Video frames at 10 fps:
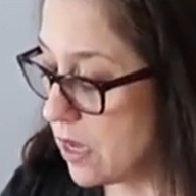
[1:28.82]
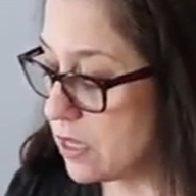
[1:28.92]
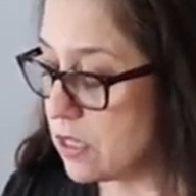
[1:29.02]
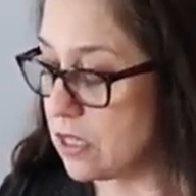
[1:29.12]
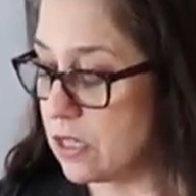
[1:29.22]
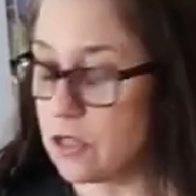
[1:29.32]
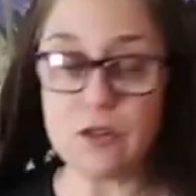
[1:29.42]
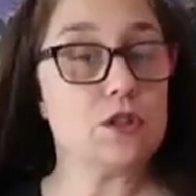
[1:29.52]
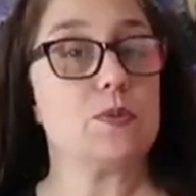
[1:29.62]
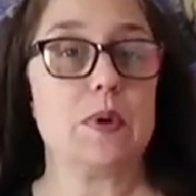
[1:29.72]

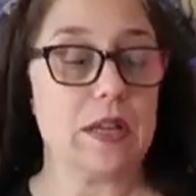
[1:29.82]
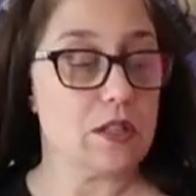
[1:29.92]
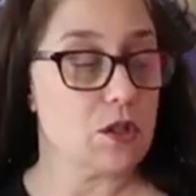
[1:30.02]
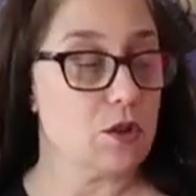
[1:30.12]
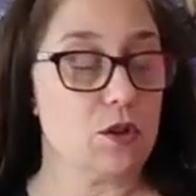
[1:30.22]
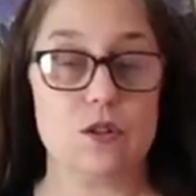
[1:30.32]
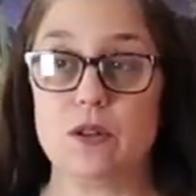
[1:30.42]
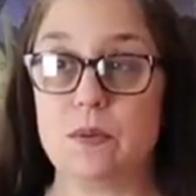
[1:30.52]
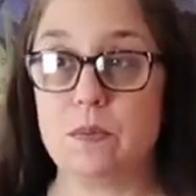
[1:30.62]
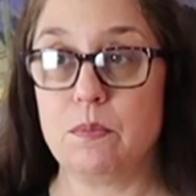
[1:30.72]
scissors,
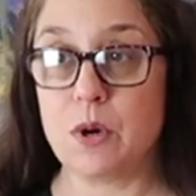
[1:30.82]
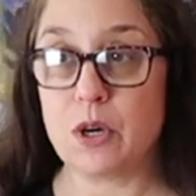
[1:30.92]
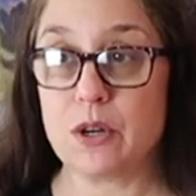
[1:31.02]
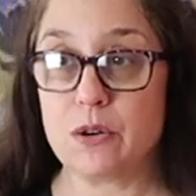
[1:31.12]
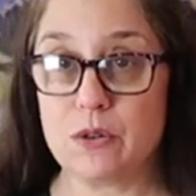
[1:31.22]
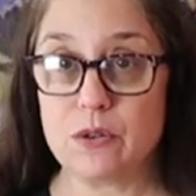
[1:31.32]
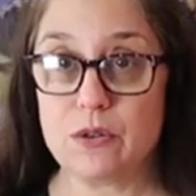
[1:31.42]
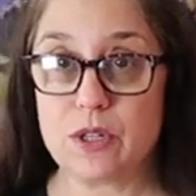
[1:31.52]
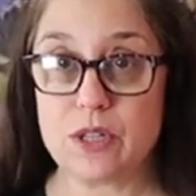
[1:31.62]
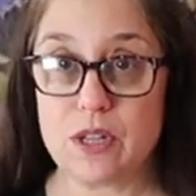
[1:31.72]
pencil,
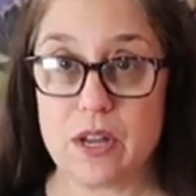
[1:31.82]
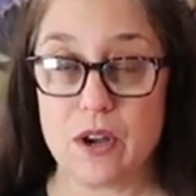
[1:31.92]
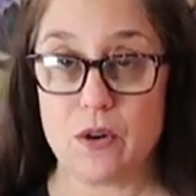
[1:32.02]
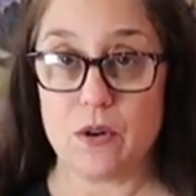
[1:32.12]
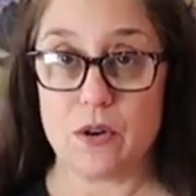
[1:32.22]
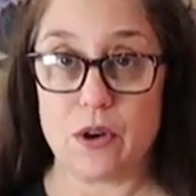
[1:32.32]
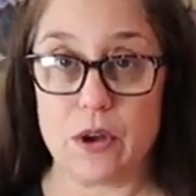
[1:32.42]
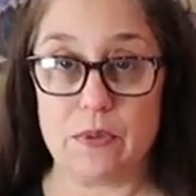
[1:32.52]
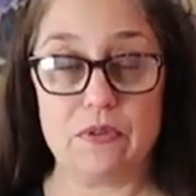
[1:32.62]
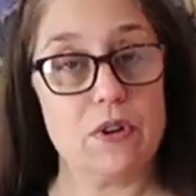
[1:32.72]
markers.
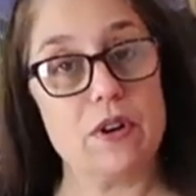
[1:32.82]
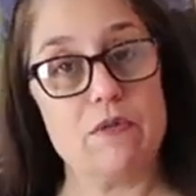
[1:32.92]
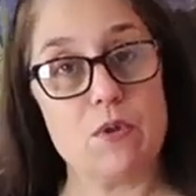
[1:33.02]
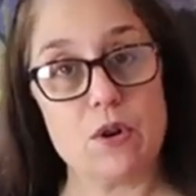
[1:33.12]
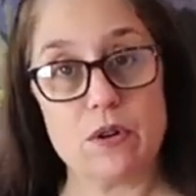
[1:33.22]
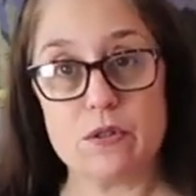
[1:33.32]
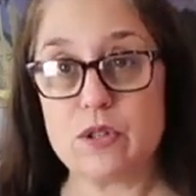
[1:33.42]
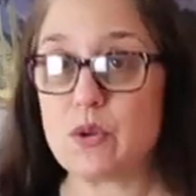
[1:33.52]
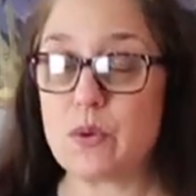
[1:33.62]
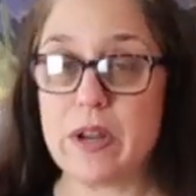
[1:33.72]
If you don't have
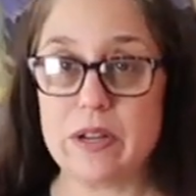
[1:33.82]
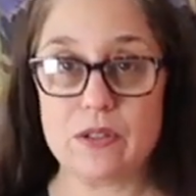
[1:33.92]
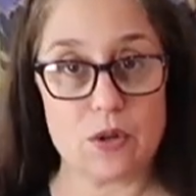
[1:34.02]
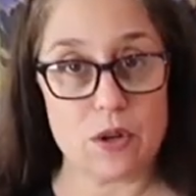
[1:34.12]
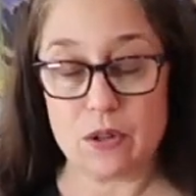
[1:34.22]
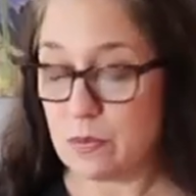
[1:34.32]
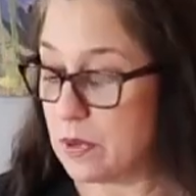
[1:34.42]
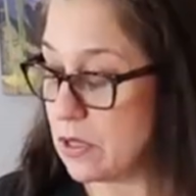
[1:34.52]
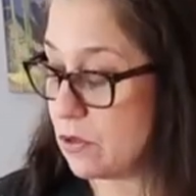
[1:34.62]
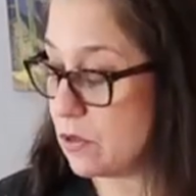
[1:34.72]
markers, crayons or colored
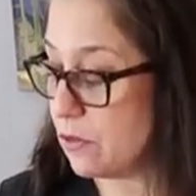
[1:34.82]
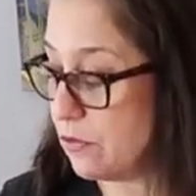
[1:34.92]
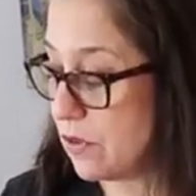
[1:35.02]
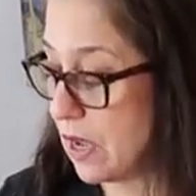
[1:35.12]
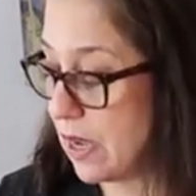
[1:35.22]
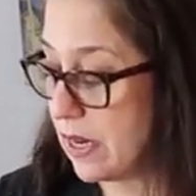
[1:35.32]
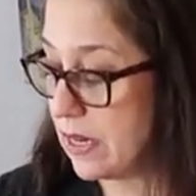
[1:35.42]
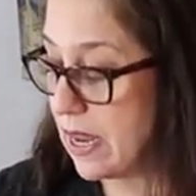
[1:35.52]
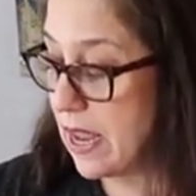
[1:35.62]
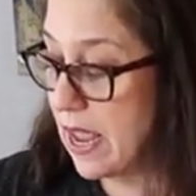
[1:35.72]
pencils are
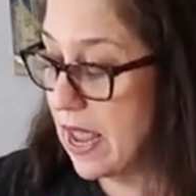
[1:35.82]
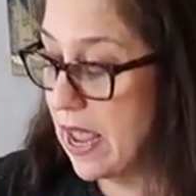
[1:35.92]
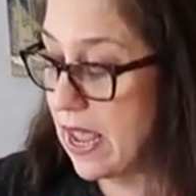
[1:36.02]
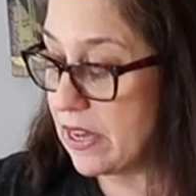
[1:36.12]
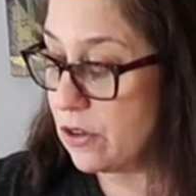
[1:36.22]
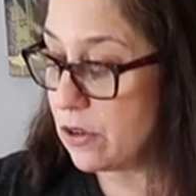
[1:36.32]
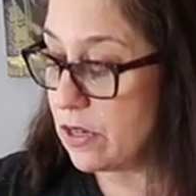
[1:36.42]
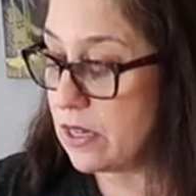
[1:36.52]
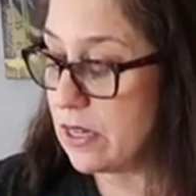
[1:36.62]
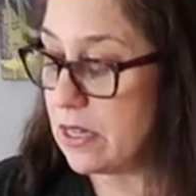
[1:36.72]
fine. And you're
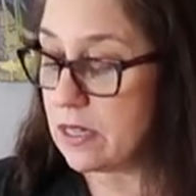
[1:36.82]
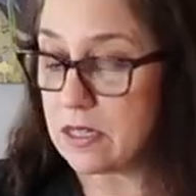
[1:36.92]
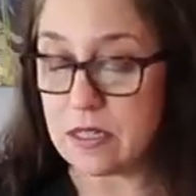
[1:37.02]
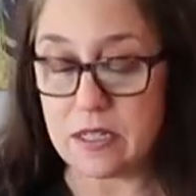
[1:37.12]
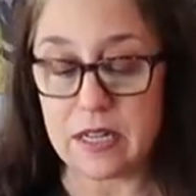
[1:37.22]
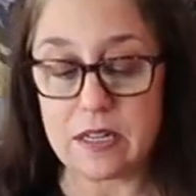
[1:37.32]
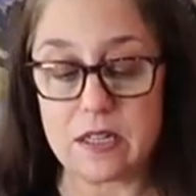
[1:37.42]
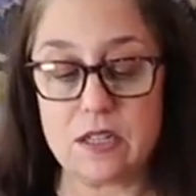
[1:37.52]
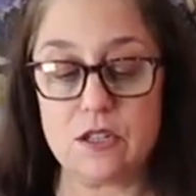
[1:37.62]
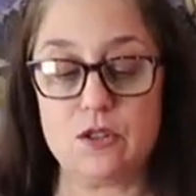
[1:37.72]
going to need 6
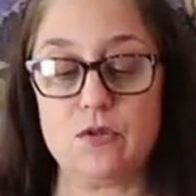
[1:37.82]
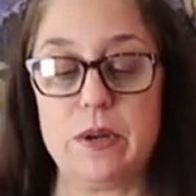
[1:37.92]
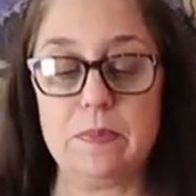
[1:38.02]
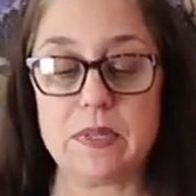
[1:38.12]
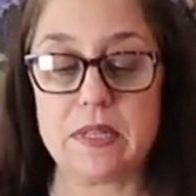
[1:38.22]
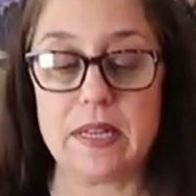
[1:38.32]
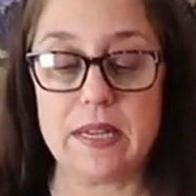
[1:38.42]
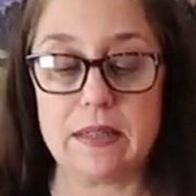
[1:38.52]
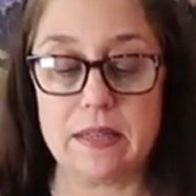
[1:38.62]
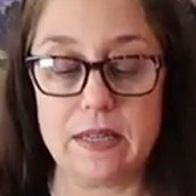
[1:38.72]
strips
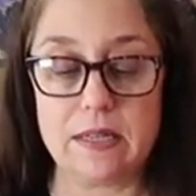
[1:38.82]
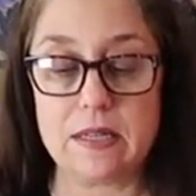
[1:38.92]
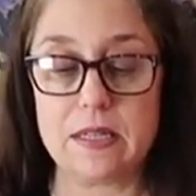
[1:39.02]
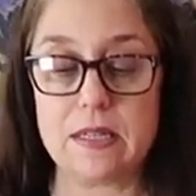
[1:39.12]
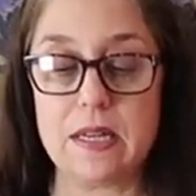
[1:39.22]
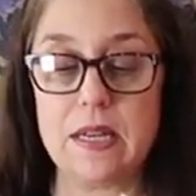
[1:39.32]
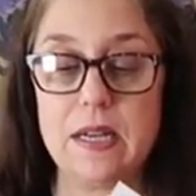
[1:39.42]
like this.